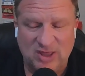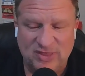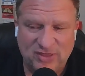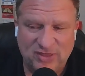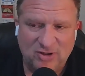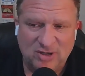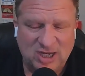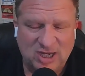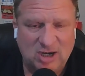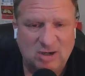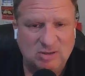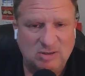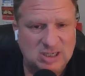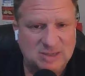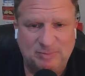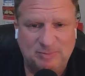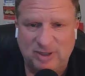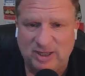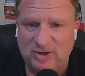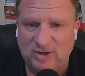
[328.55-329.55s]
I thought
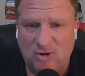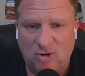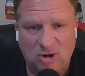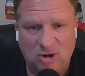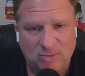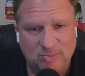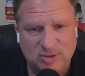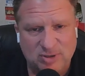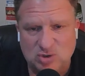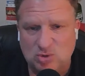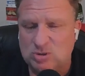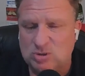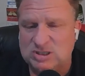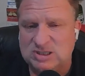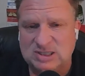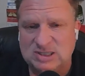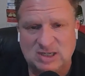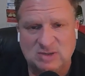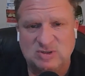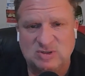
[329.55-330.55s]
Carolina played hard, but Georgia
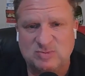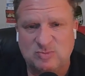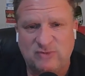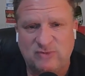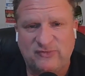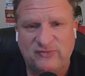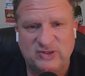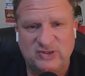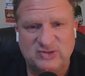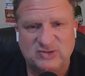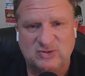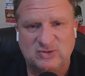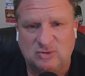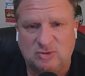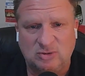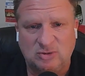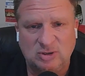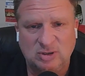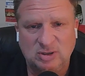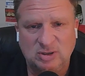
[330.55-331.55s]
Tech was more
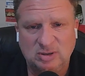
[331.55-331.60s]
physical.